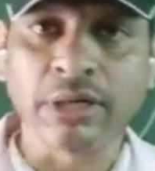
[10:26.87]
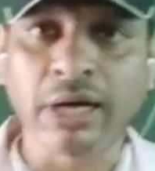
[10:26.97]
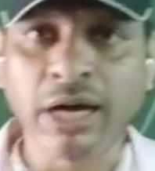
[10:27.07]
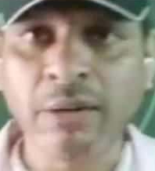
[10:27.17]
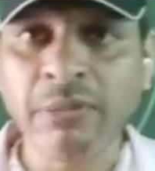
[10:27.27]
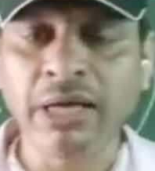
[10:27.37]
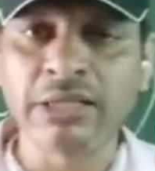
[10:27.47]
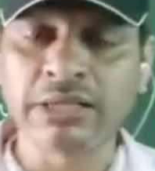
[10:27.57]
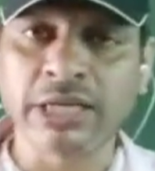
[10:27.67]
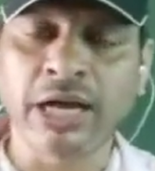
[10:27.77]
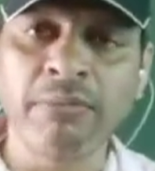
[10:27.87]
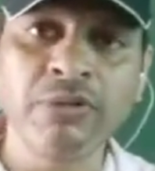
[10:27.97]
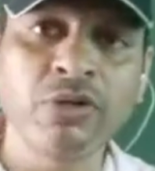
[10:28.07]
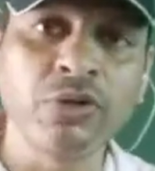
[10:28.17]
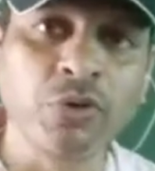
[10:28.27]
Ram and
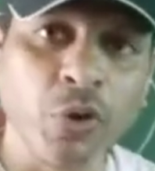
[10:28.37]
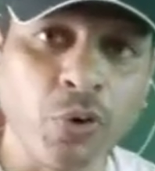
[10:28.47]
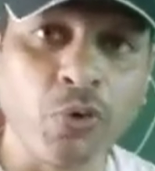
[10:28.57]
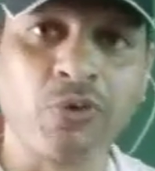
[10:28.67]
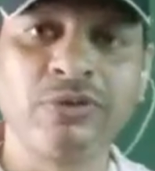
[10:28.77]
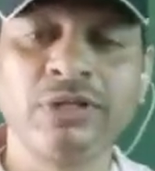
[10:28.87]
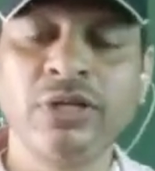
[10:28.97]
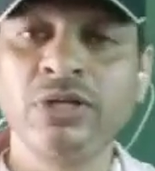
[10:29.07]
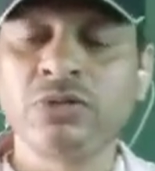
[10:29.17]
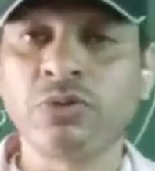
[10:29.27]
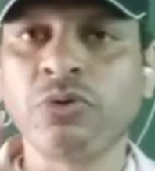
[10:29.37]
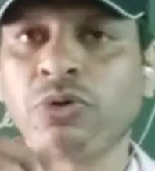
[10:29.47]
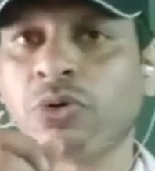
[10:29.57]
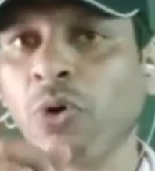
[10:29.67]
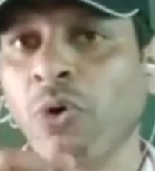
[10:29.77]
Shyam go.
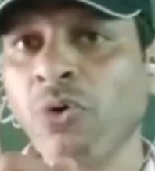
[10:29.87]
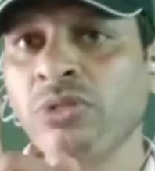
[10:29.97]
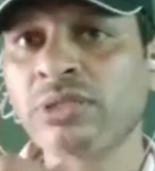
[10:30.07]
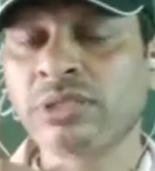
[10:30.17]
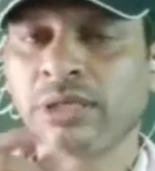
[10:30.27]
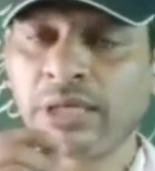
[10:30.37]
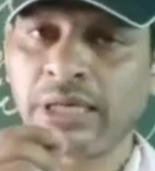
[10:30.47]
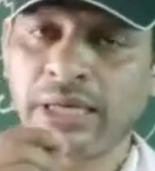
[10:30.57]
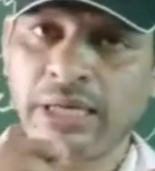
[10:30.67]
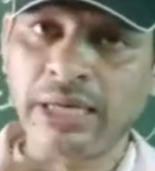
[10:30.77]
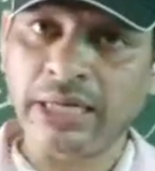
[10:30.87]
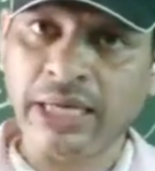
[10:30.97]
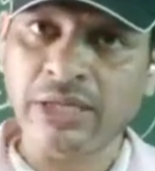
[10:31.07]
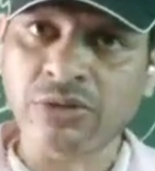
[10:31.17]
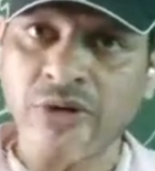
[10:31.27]
So goes in
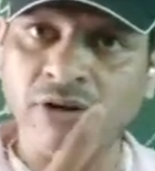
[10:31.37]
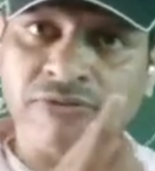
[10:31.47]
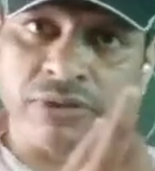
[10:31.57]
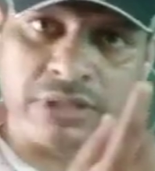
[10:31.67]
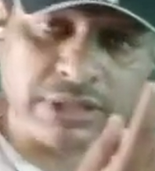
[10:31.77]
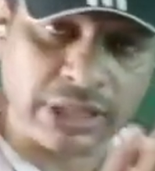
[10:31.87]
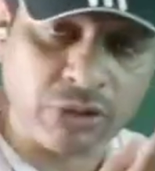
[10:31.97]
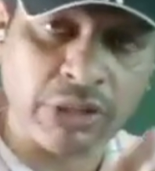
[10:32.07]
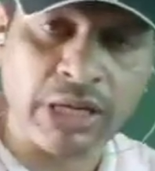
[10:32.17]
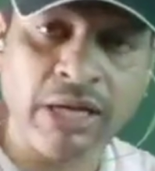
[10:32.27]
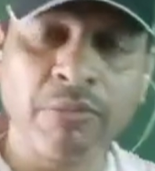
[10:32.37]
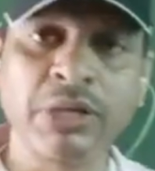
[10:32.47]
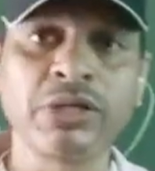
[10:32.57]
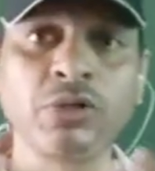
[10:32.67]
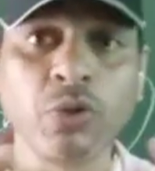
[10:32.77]
case of singular,
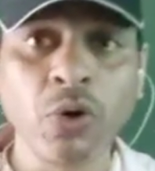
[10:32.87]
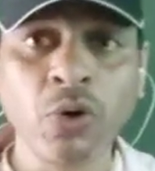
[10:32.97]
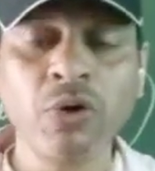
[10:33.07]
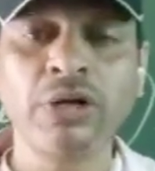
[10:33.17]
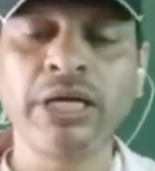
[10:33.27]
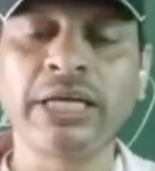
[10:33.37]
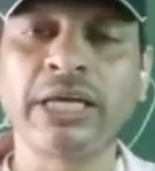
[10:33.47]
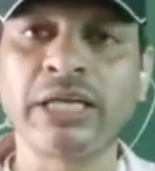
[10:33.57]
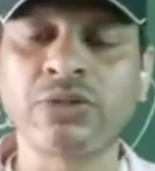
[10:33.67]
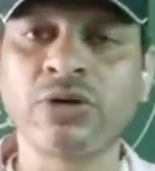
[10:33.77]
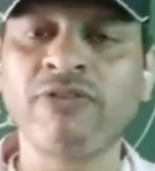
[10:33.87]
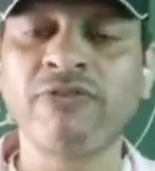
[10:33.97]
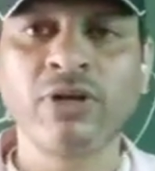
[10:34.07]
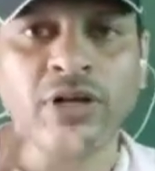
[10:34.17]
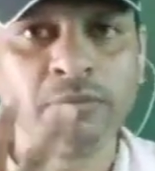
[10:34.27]
but go in case
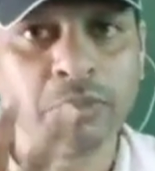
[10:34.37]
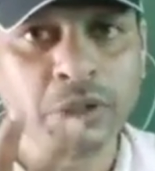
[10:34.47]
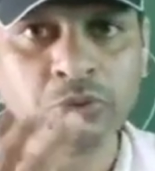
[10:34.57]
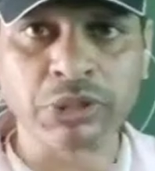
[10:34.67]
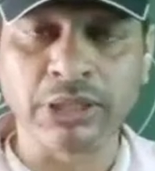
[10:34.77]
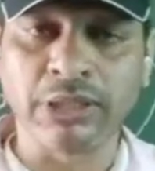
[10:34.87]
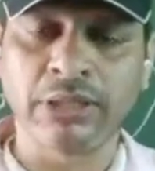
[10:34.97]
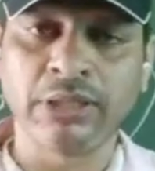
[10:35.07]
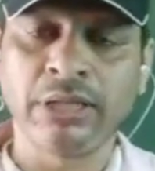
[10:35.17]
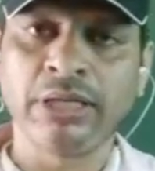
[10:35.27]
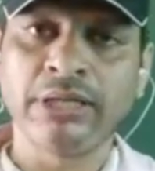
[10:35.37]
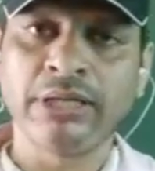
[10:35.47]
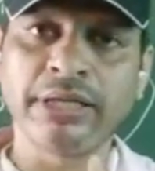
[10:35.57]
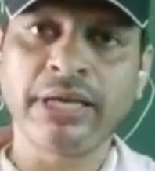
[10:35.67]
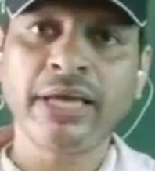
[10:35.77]
of plural.
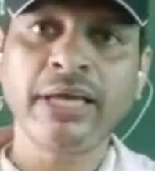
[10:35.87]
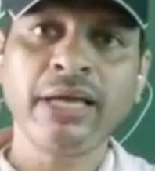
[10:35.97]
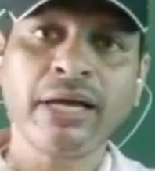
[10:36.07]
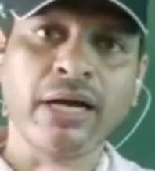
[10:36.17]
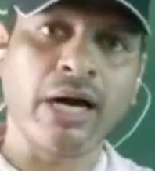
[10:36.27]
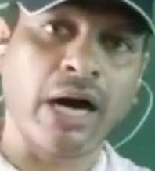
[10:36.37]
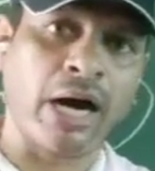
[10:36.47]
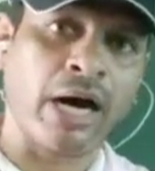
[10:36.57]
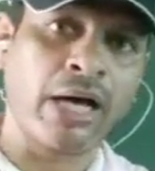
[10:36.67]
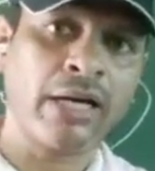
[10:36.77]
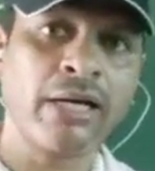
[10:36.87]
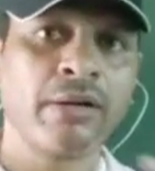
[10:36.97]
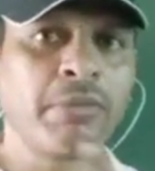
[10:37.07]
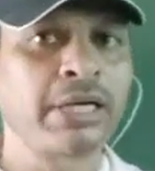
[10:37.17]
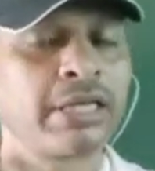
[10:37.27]
They
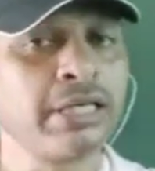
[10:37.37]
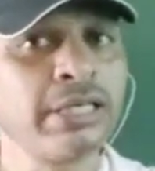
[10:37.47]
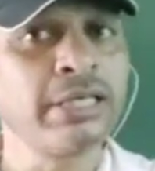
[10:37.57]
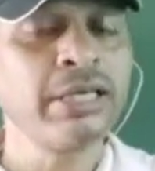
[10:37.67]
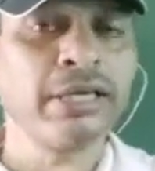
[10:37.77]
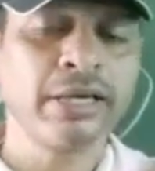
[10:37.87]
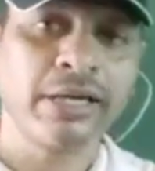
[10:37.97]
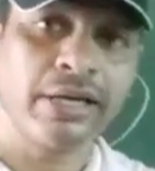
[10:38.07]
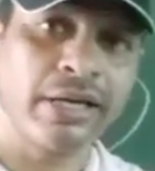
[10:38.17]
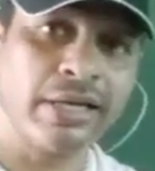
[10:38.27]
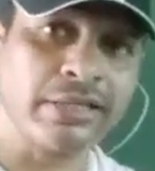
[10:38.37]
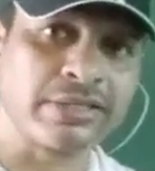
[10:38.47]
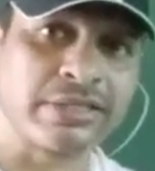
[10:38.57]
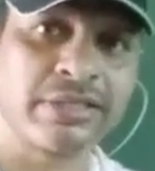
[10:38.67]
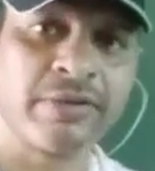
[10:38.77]
are, but he
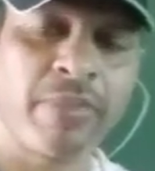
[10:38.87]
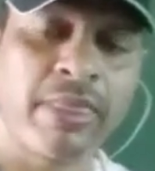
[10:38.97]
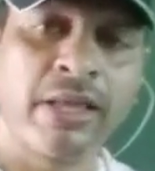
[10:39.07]
is.